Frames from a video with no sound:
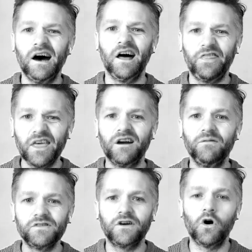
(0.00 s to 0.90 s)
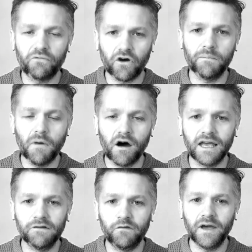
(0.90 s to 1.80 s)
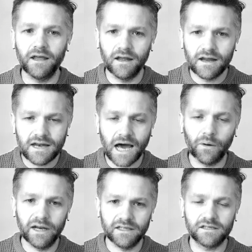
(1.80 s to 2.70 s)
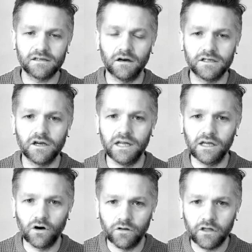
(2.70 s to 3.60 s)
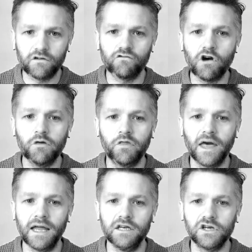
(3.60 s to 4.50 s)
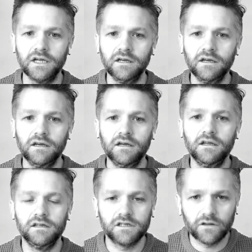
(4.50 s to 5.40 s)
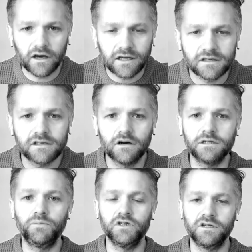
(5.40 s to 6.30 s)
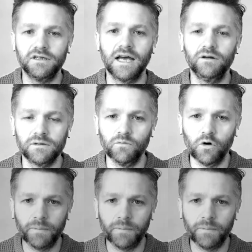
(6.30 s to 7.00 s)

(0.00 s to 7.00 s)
I think I've got product market fit. Now I need to start turning on the growth engine so that I can start to push this out to more